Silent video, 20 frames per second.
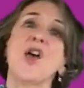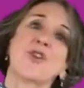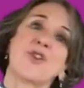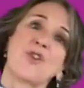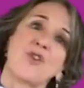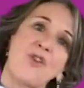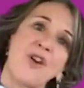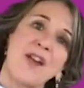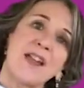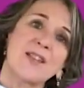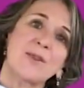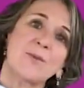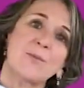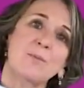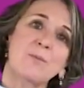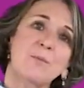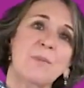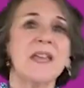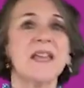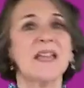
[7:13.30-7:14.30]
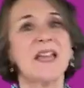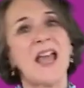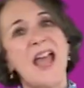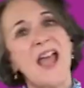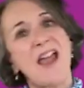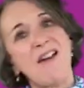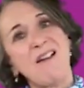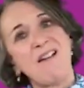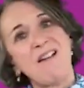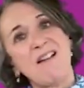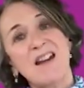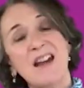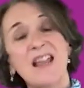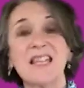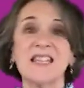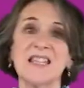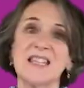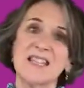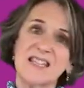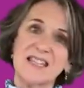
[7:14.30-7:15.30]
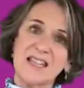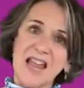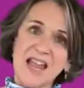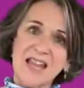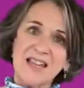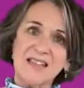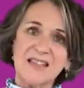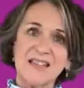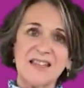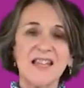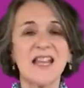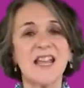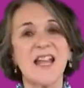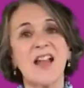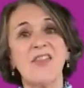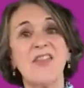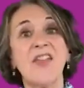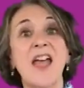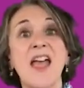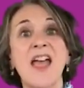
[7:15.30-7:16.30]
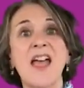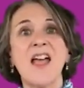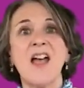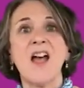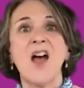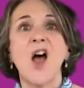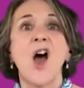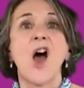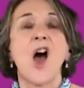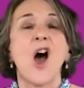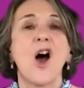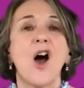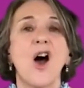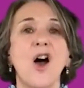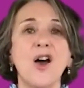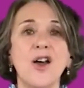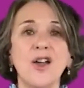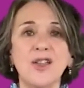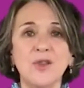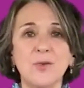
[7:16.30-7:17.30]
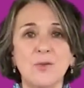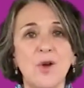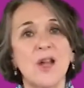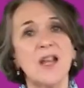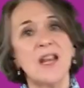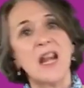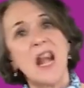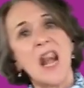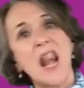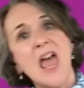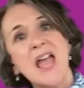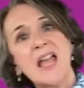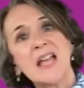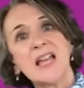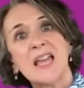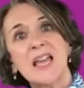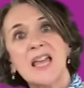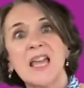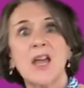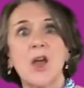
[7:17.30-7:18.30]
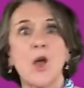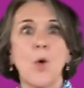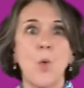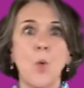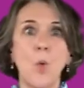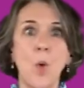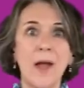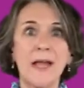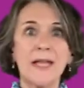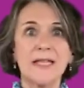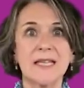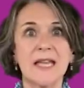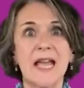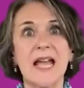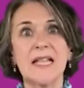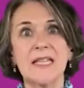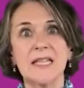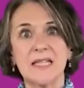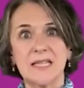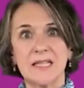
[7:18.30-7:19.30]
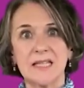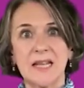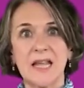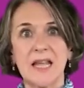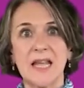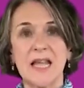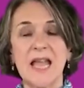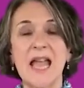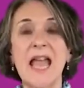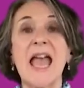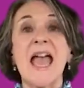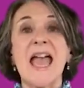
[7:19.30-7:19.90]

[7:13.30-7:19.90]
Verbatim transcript: Great big heron is standing there, on one leg he wait and stare.